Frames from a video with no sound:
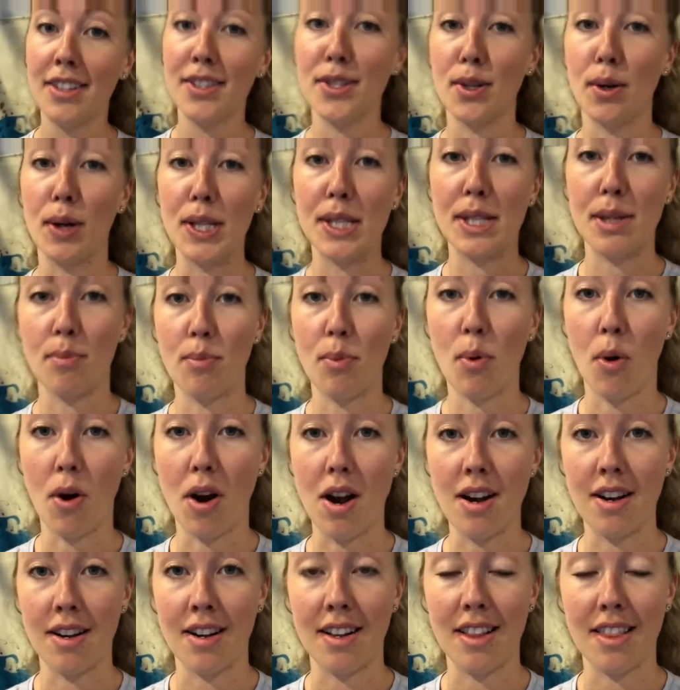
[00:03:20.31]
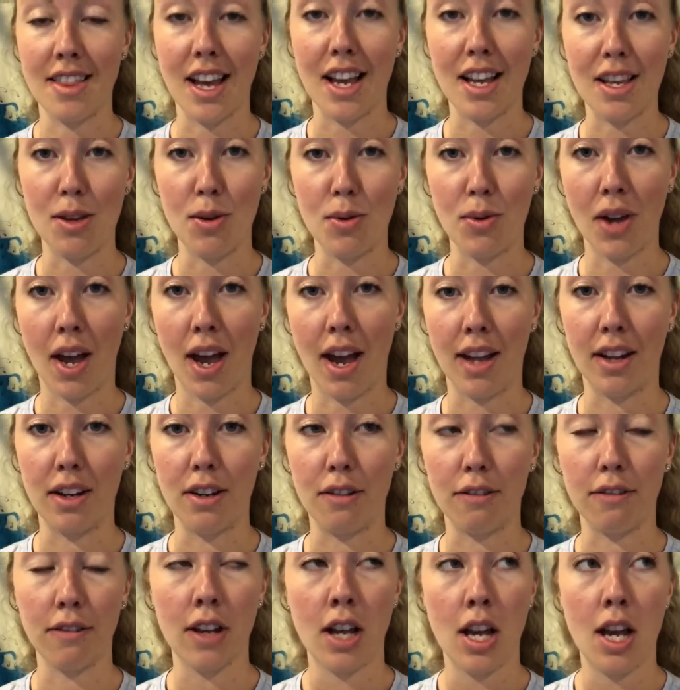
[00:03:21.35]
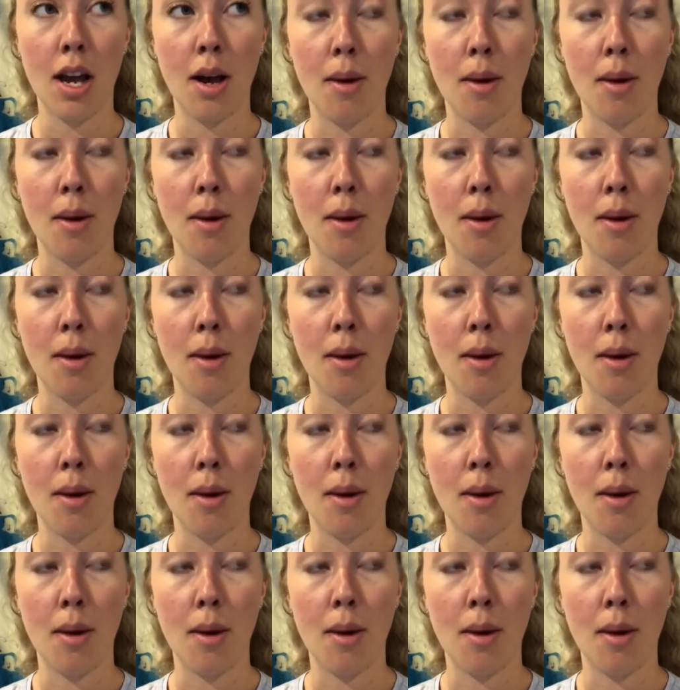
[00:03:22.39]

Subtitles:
so it's important that you kind of